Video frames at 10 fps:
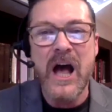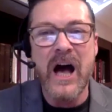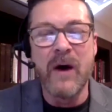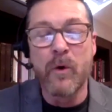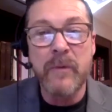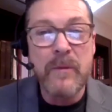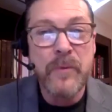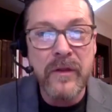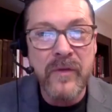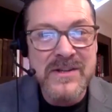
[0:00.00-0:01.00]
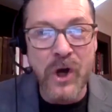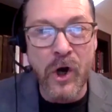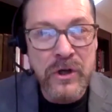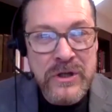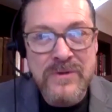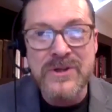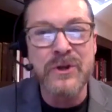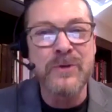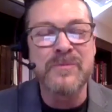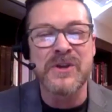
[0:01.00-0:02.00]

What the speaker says: we're going to be putting this on YouTube.